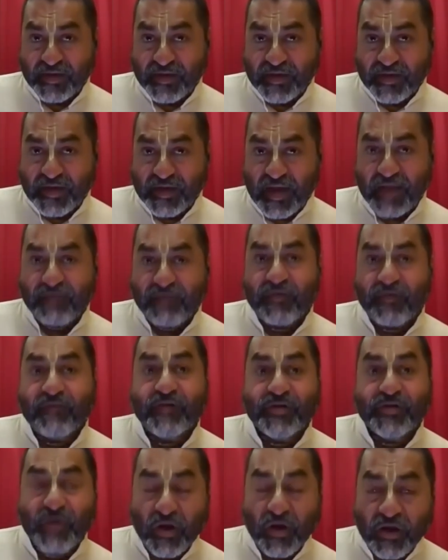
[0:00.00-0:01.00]
And when
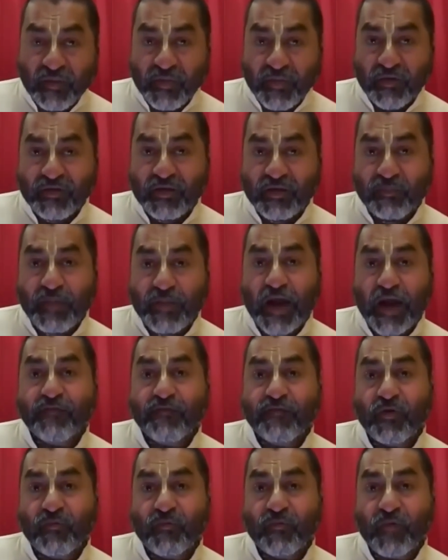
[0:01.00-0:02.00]
we talk about the
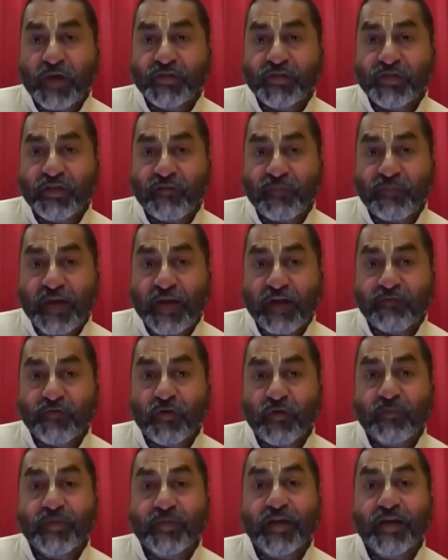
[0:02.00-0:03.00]
platform, Vasudev
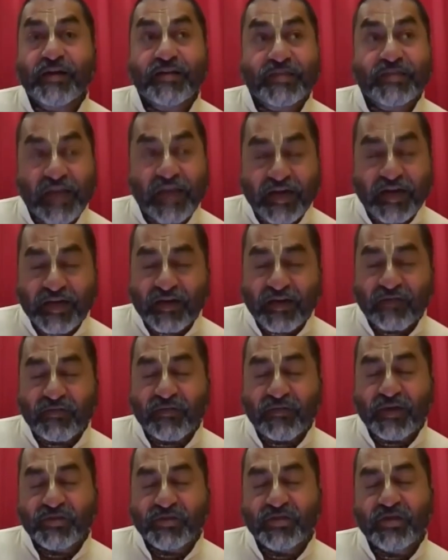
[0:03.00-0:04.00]
platform, the understanding of the
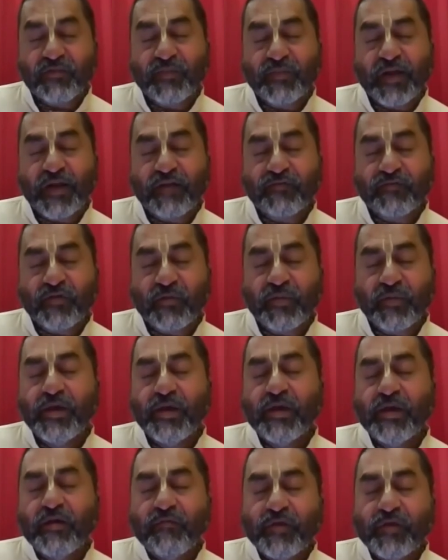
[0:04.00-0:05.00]
Vasudev platform,
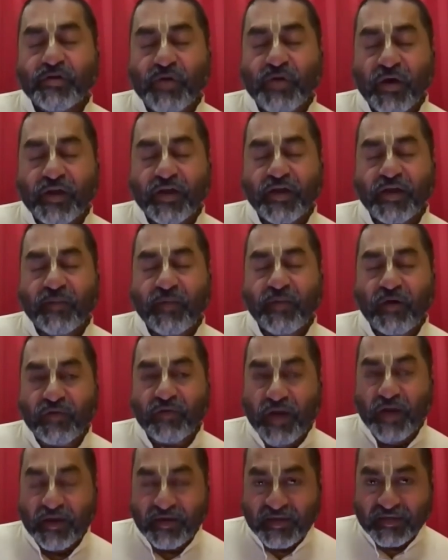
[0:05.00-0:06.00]
we're talking
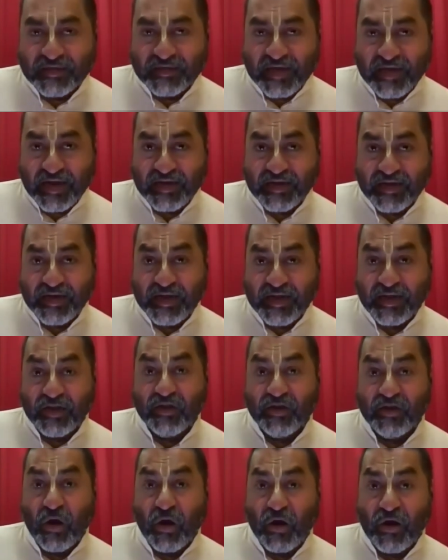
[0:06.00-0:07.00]
about understanding
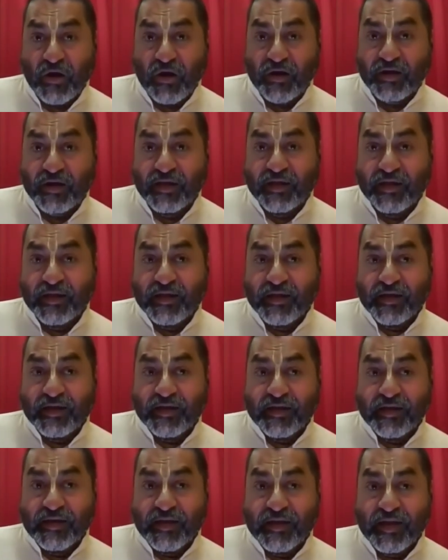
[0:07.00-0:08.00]
God
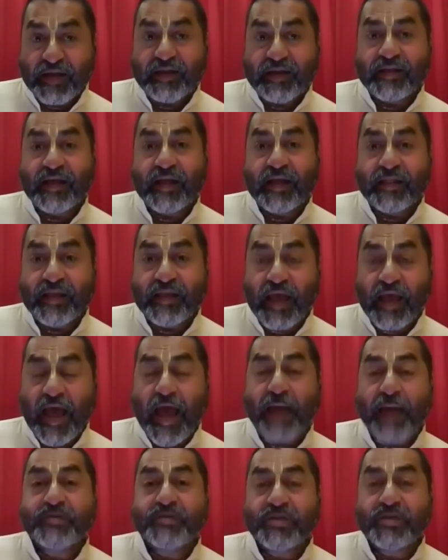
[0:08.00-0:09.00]
in the
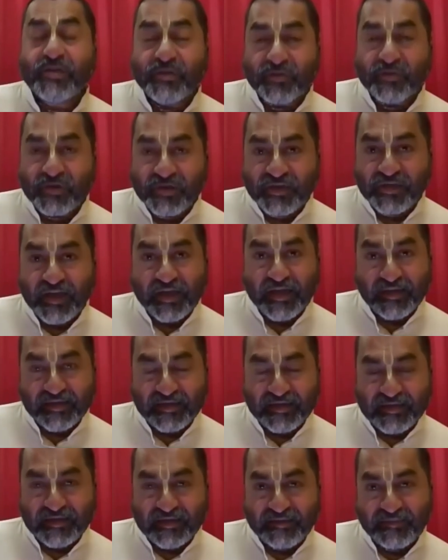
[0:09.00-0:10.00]
absolute
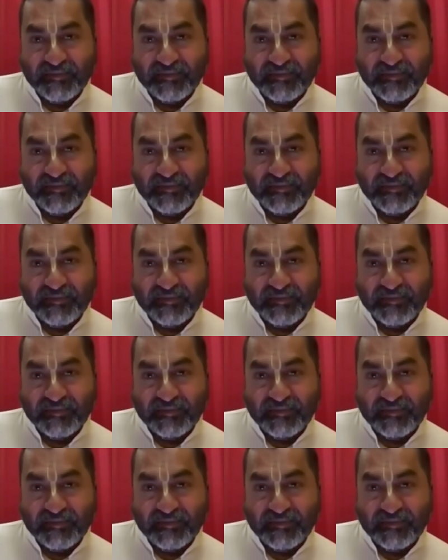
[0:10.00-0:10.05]
sense.